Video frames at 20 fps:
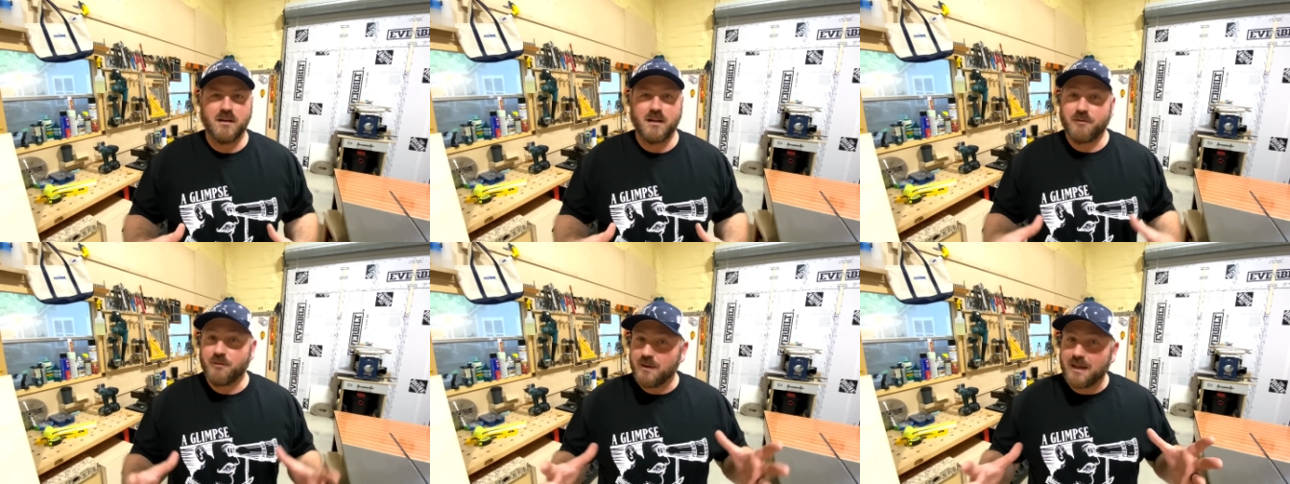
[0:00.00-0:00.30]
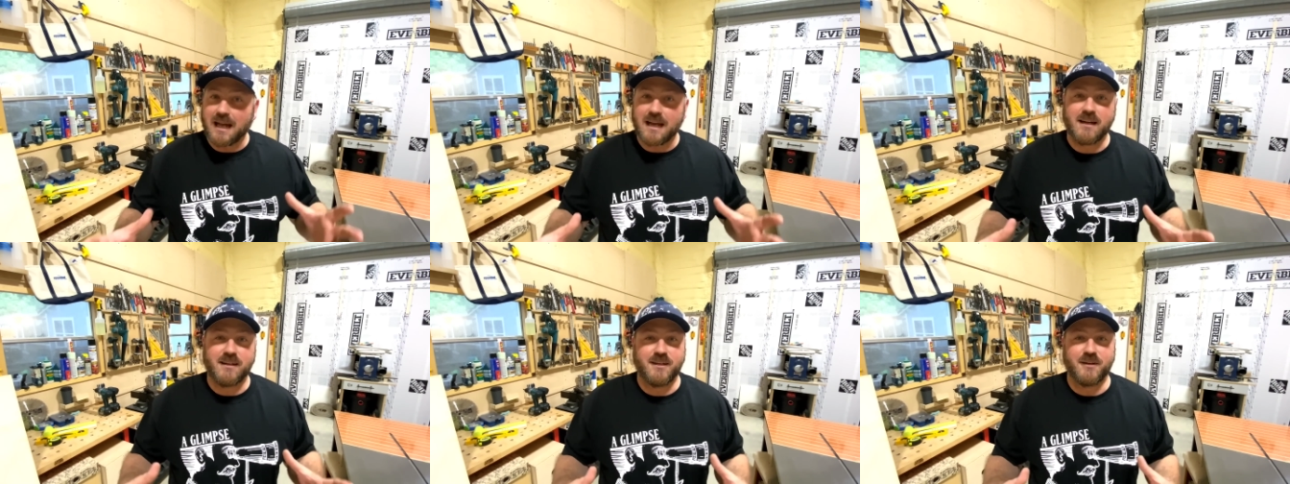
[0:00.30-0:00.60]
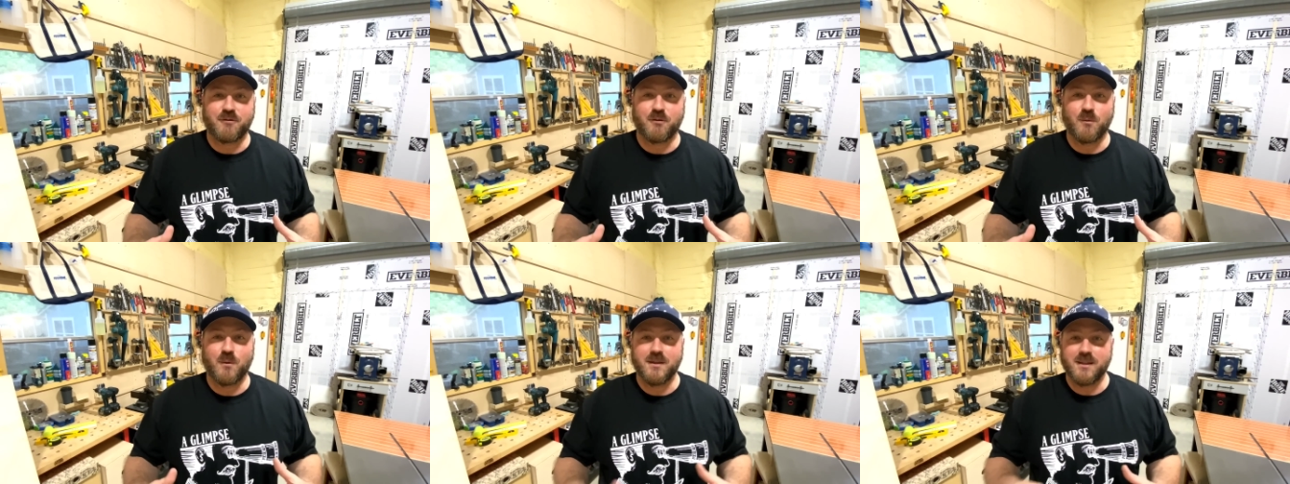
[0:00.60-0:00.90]
And if you got a
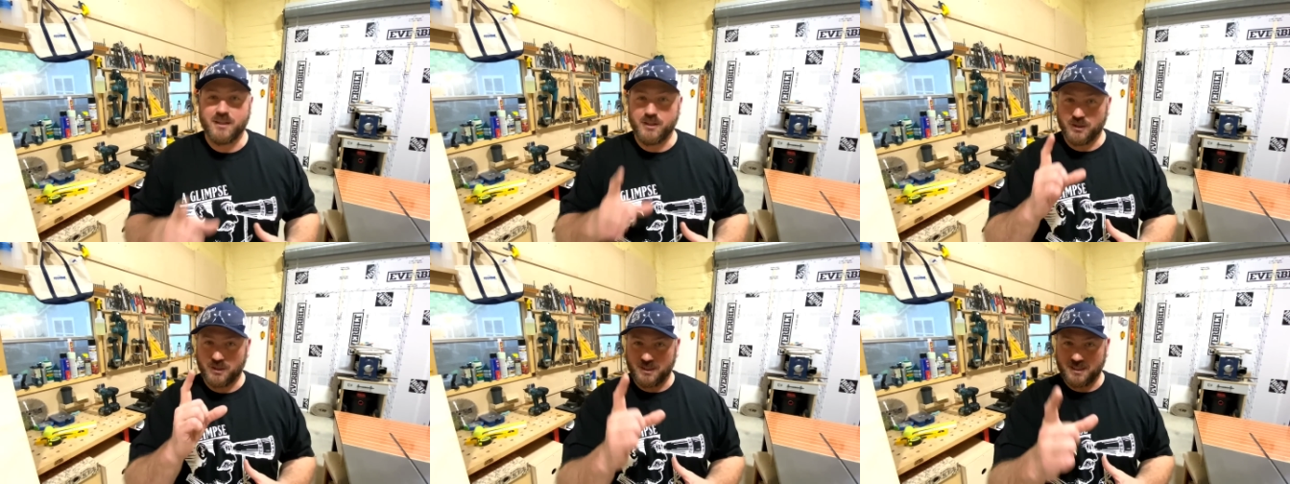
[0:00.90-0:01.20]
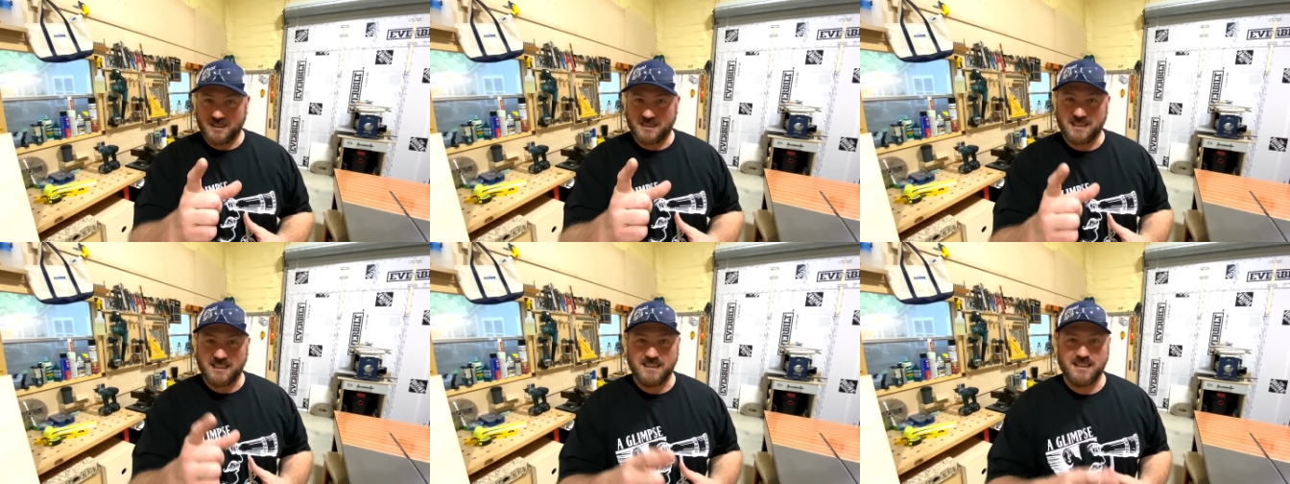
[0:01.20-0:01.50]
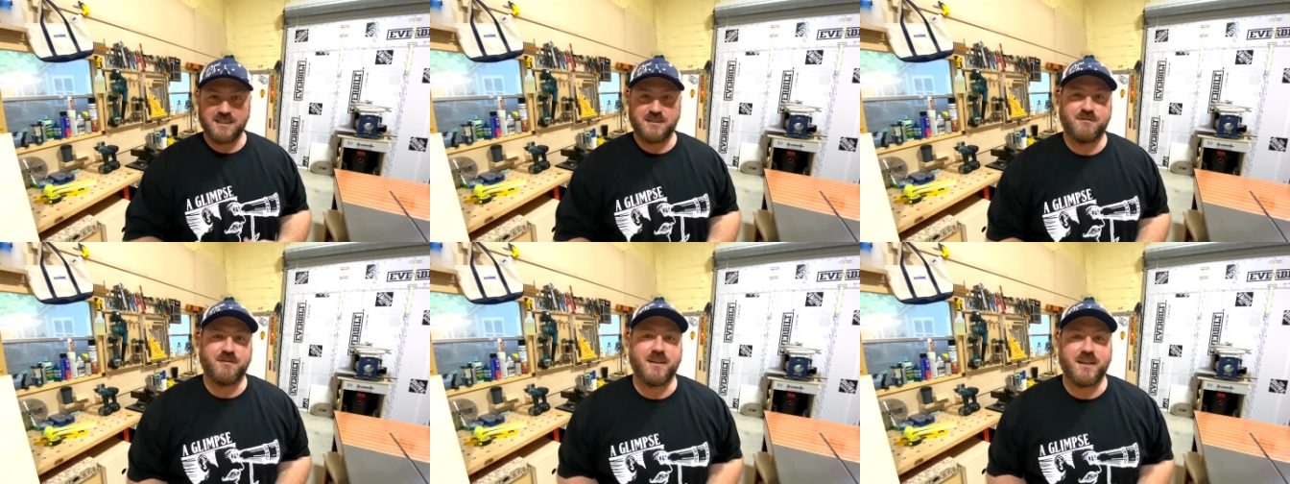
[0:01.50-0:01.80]
different one that you're gonna see
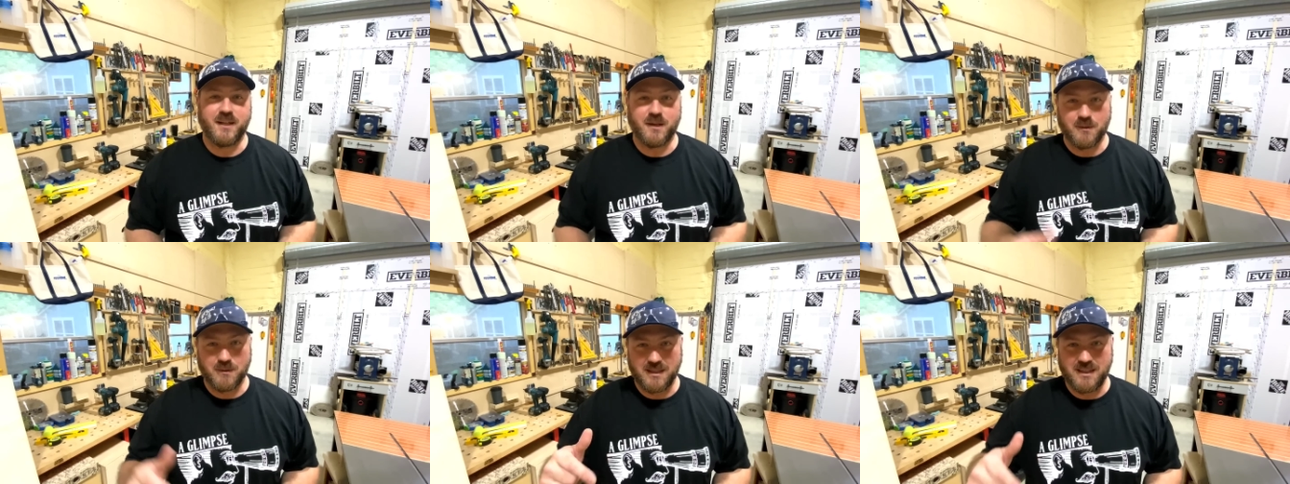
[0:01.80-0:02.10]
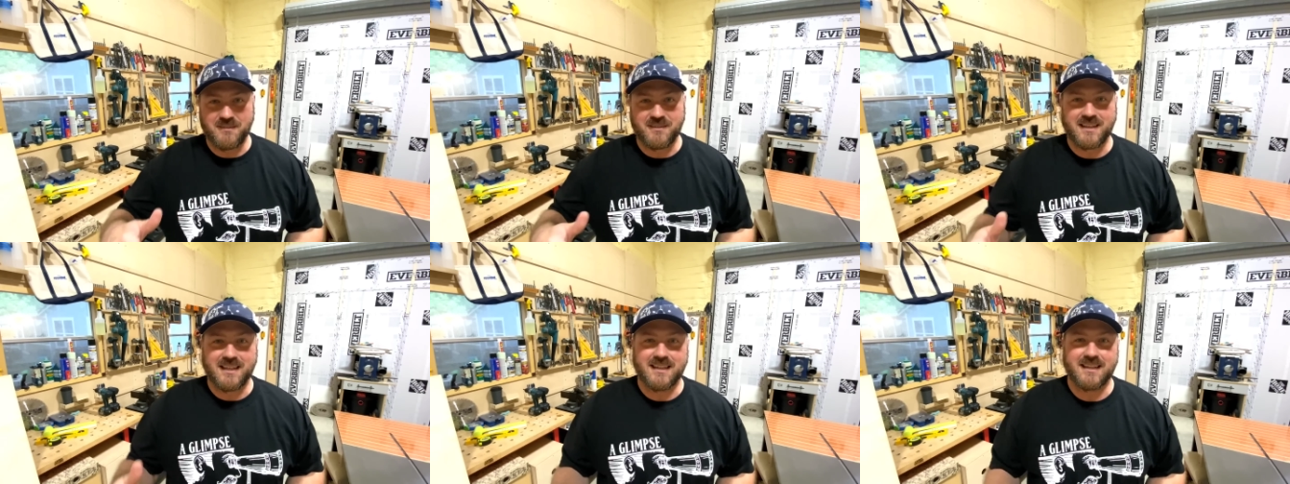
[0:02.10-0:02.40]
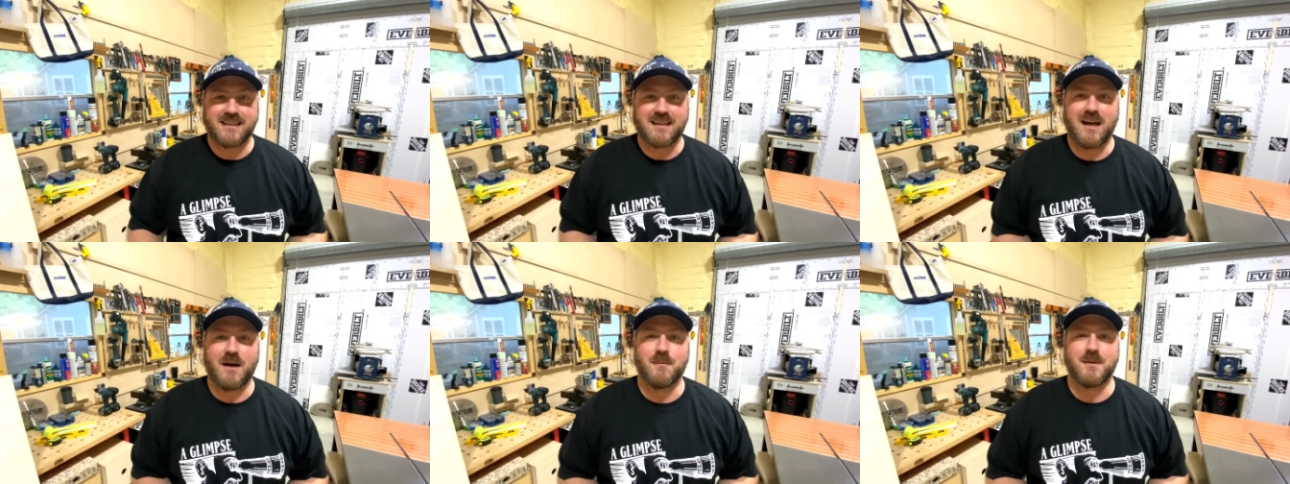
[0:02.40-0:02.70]
in this video, leave it in
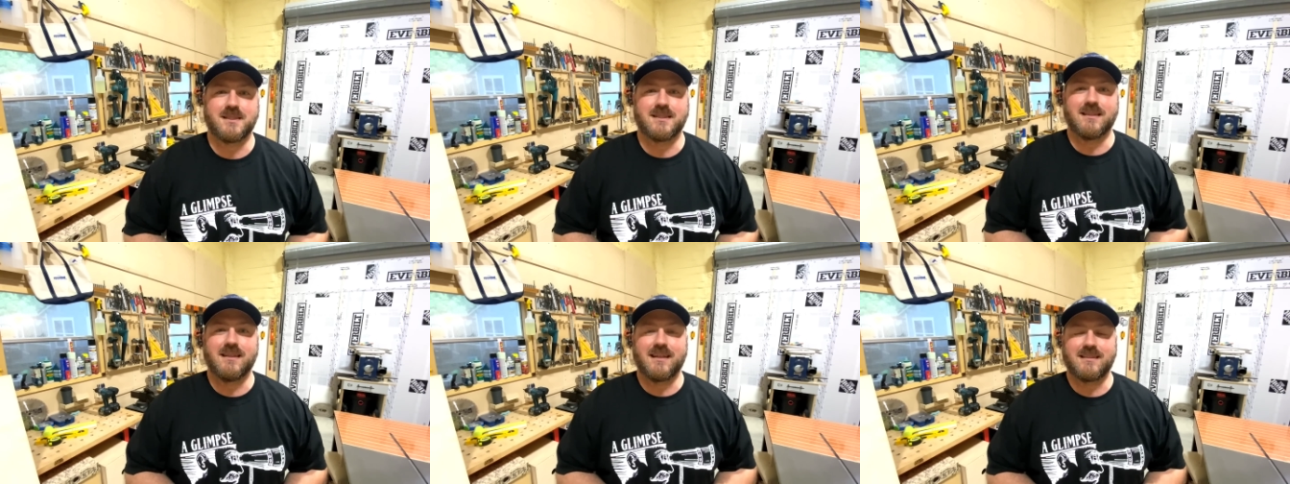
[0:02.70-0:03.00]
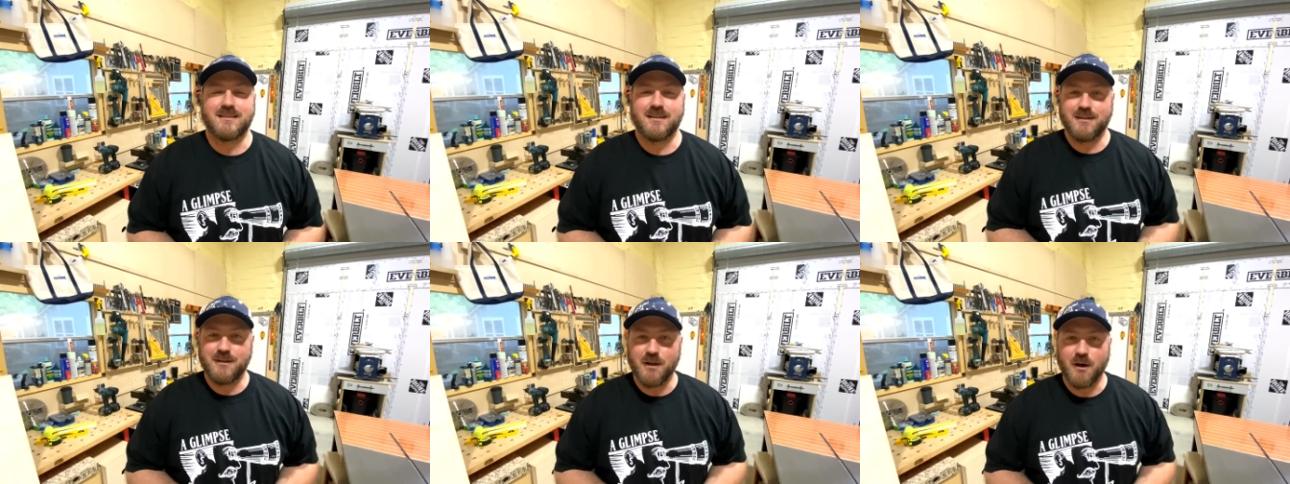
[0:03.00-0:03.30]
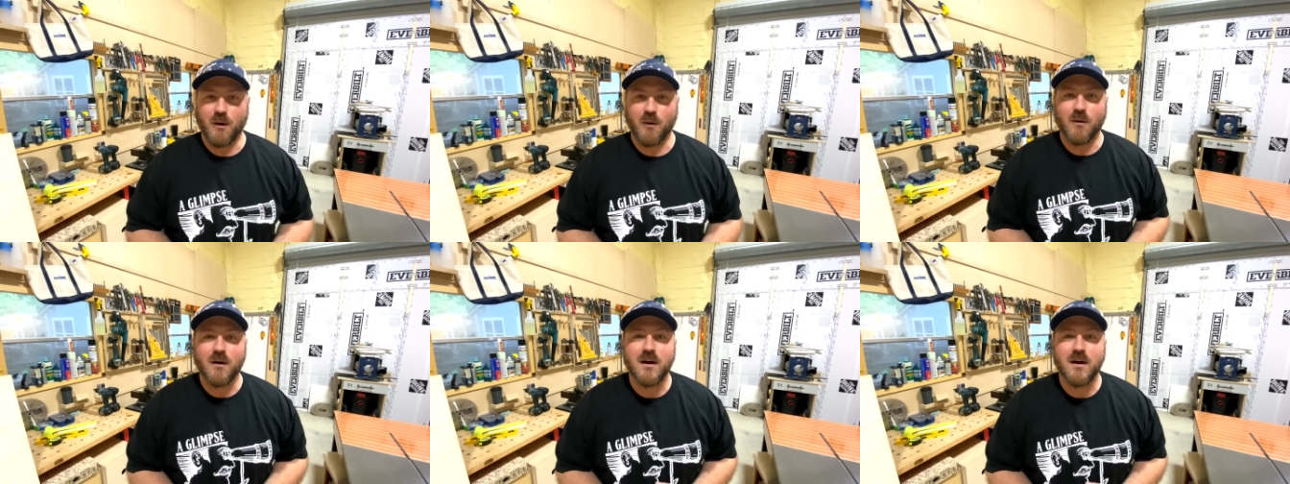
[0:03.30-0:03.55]
the comments, I'd like to know.